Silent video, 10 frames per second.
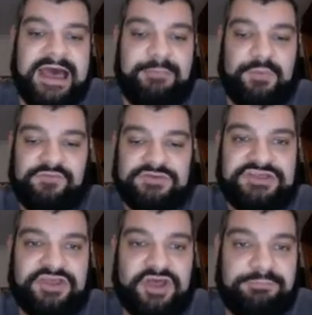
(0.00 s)
We've
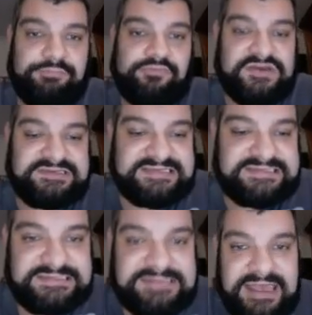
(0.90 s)
also got
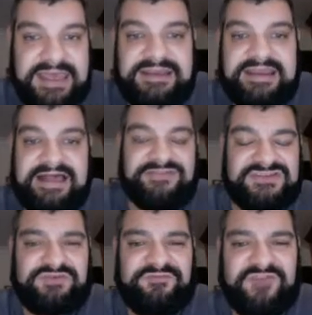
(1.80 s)
processes. Now,
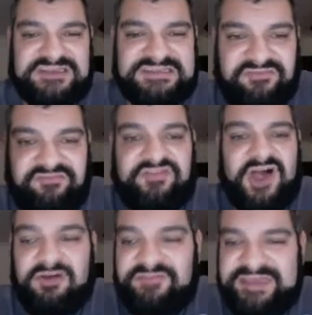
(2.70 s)
this refers to the
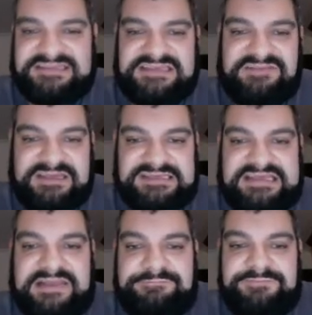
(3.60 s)
flow of the activities
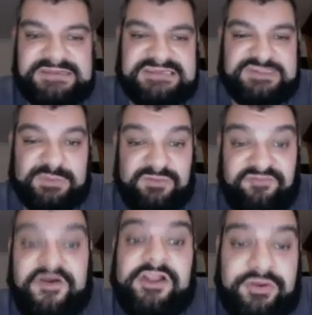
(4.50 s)
that a business will
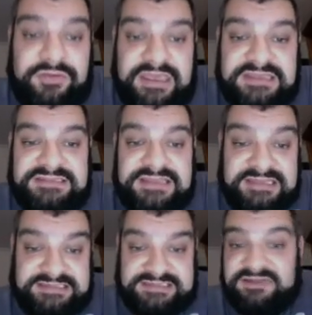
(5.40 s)
follow in
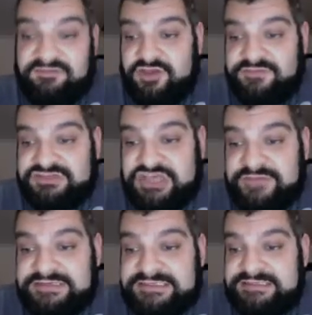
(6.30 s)
its delivery of a
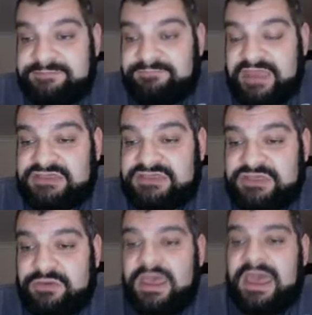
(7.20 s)
service. Okay?
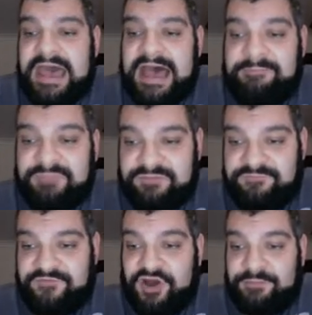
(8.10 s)
So,
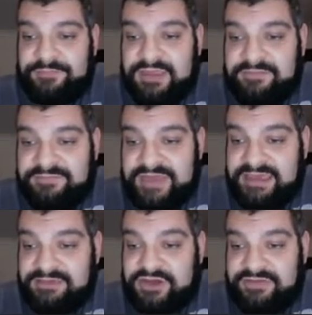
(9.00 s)

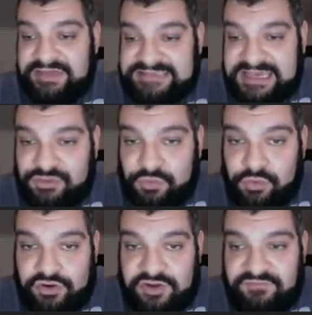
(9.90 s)
they take your
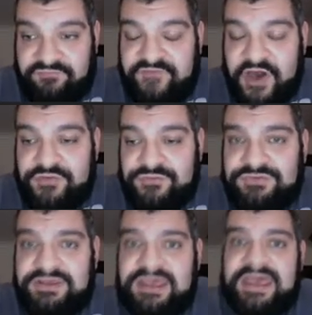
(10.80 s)
order over the
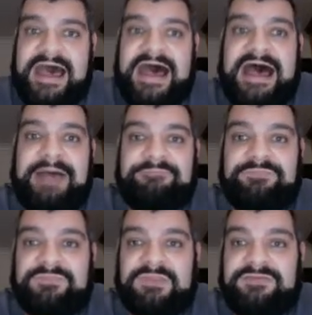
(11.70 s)
phone,
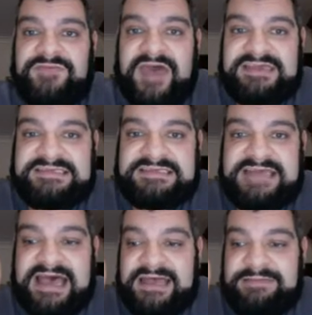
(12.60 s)
they
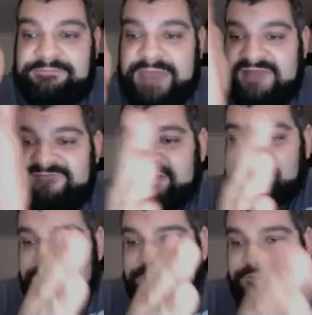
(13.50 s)
start
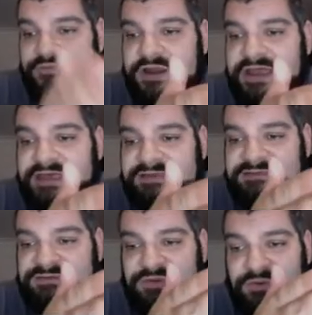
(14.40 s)
manufacturing a product,
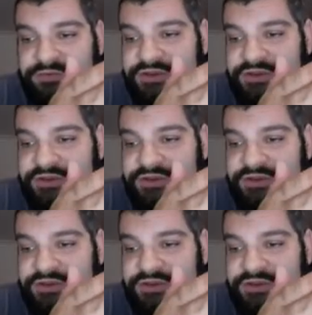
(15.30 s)
you